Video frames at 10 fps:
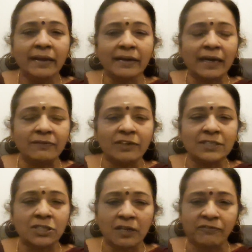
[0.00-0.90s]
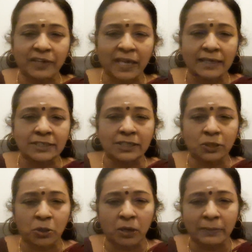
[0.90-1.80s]
conversion of cash
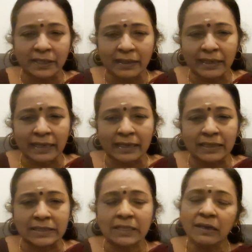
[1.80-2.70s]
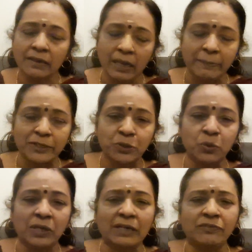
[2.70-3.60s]
into raw materials, number 2,
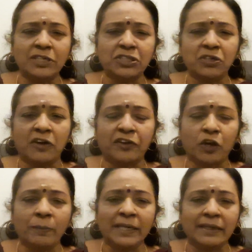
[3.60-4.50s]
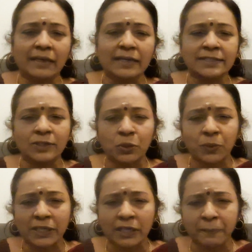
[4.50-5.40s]
conversion of raw materials into
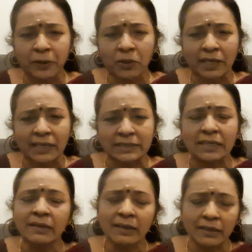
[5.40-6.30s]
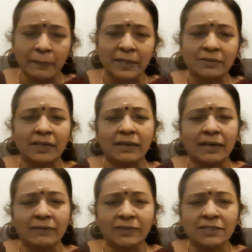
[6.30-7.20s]
work in progress, number 3,
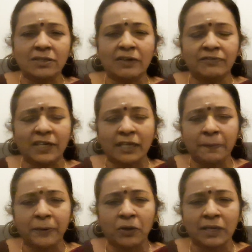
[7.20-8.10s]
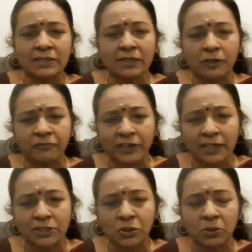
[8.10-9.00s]
conversion of work in progress into
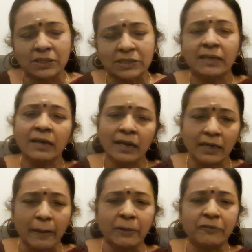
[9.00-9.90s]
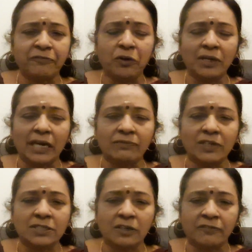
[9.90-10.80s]
finished goods, number 4,
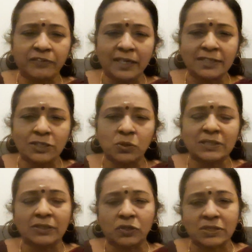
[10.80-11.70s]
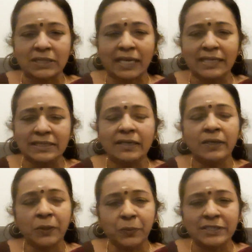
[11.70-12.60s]
conversion of finished goods into sales,
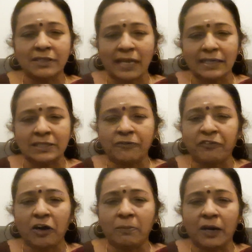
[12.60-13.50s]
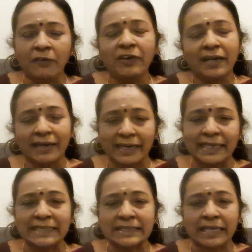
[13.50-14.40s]
which takes the form of
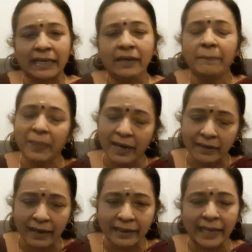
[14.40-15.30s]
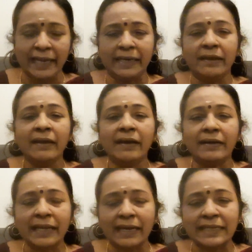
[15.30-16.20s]
credit sale, and again
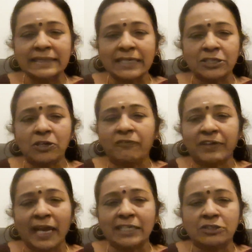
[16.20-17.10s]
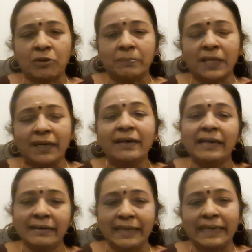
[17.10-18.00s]
realization of cash from the
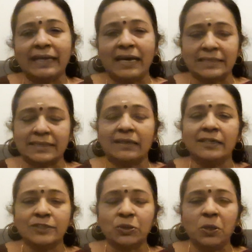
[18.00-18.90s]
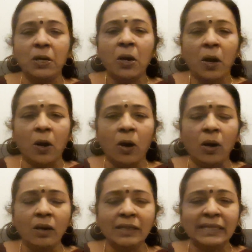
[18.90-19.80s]
debtors. So
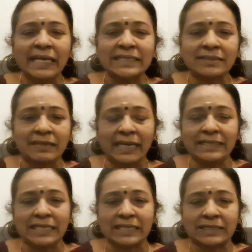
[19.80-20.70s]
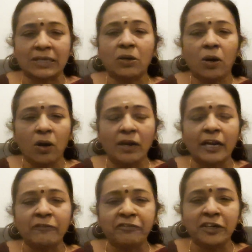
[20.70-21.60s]
all these stages are
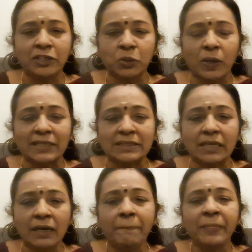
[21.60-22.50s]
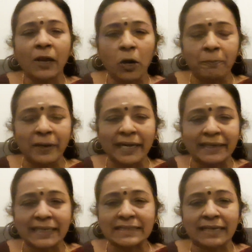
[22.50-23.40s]
referred to as the
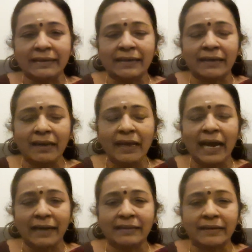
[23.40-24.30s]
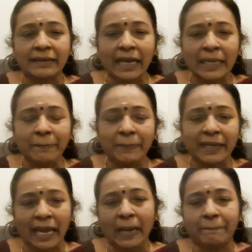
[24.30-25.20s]
operating cycle, and the time
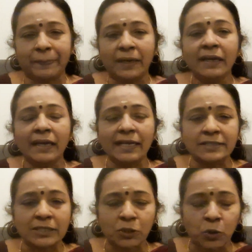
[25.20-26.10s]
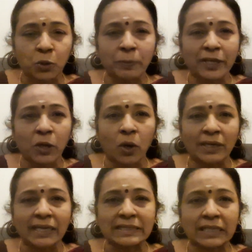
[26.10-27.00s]
gap is to be called
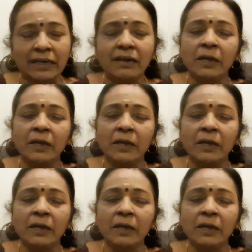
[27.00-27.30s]
as the